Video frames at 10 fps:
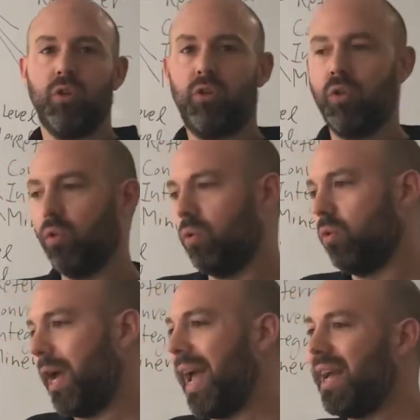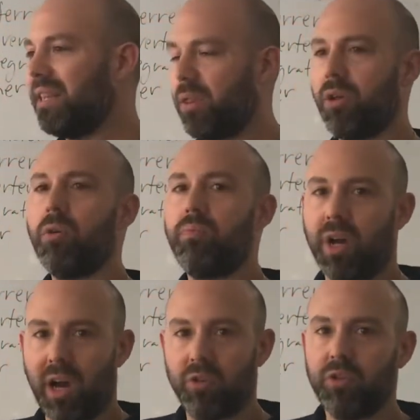to add their
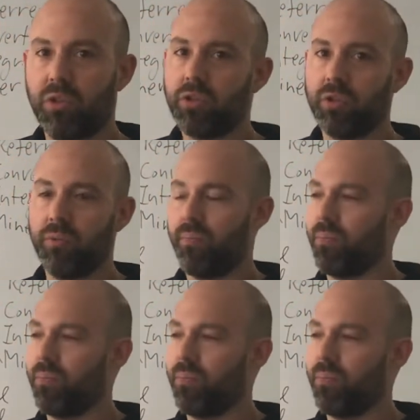browsers,